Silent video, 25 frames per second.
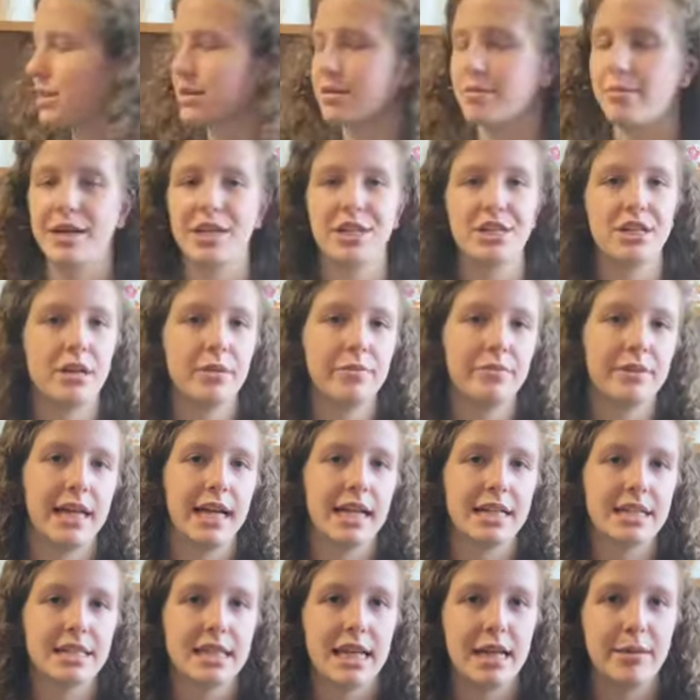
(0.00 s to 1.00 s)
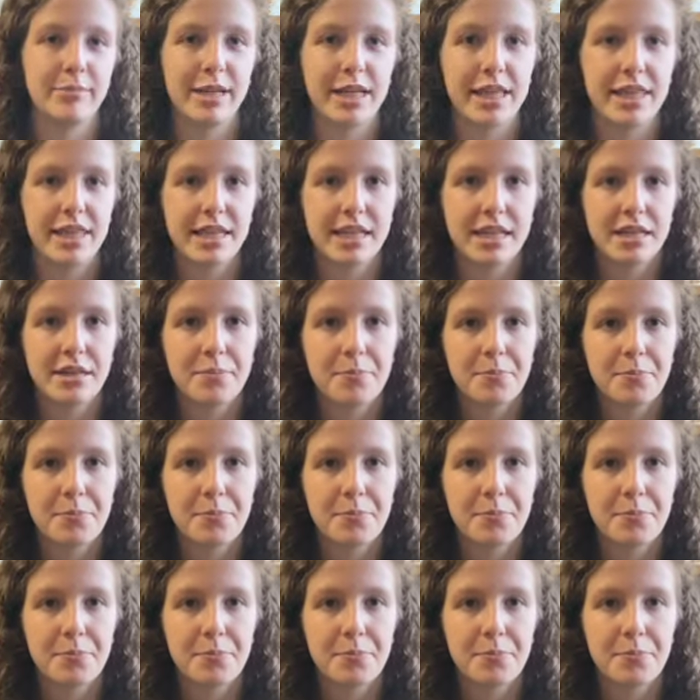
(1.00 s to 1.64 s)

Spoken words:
on my shelf last time, I think,